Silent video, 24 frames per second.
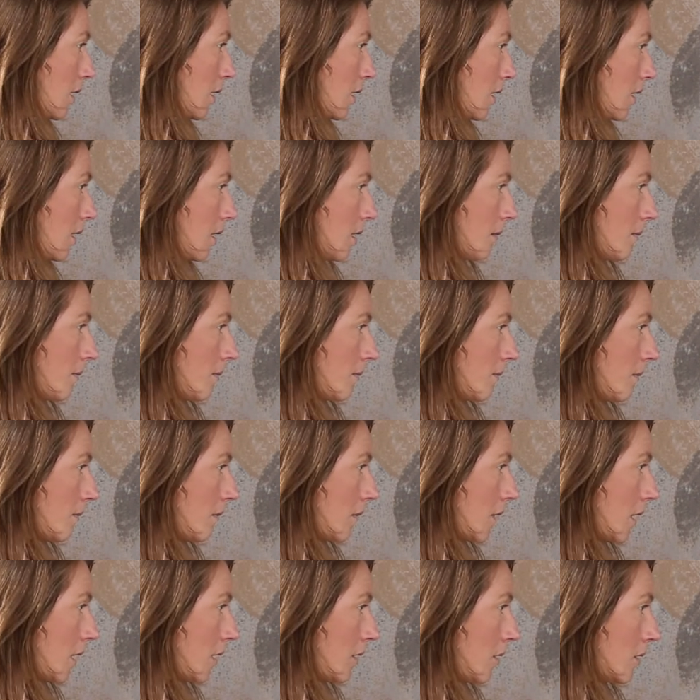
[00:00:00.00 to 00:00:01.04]
Um,
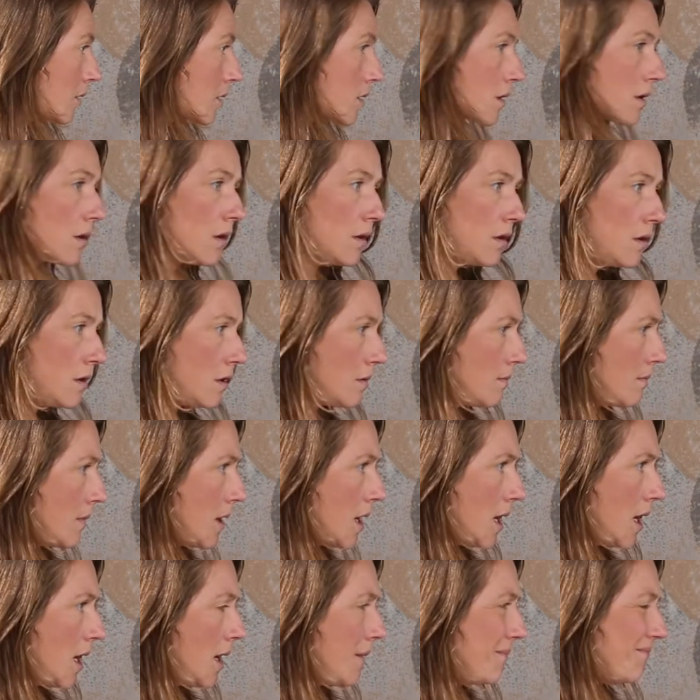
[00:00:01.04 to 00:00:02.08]
that looks good to
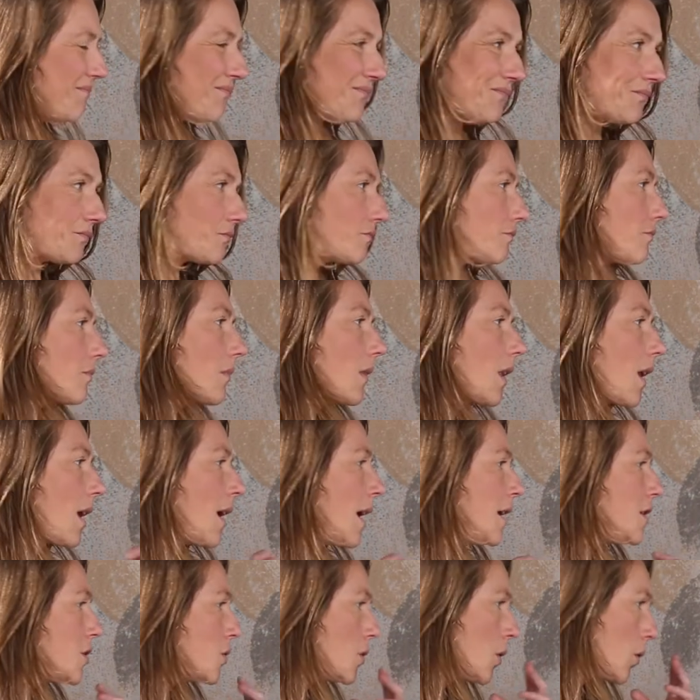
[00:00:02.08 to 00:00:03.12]
me.
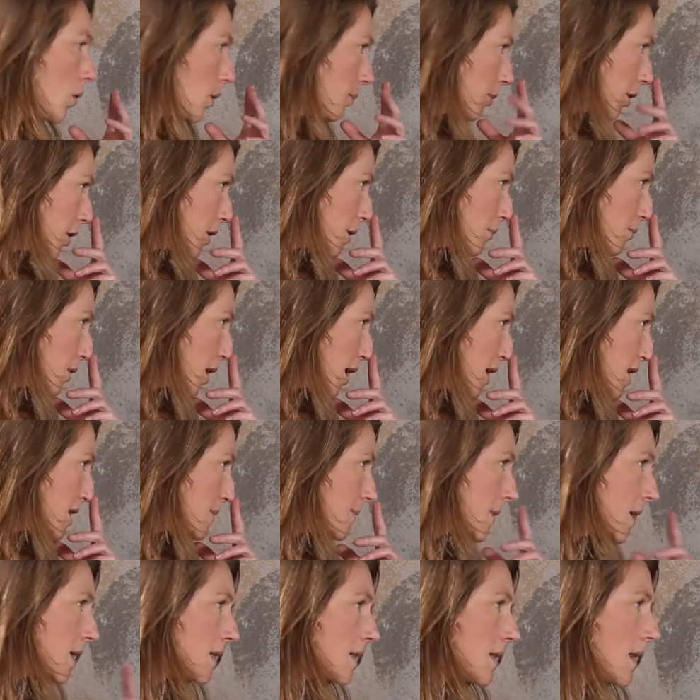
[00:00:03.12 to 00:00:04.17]
I don't know about the
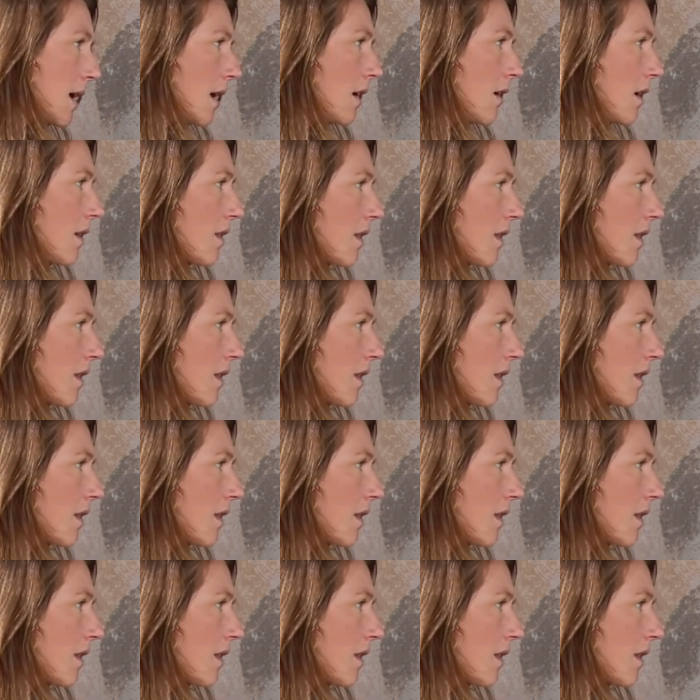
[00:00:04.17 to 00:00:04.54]
bridesmaids there. I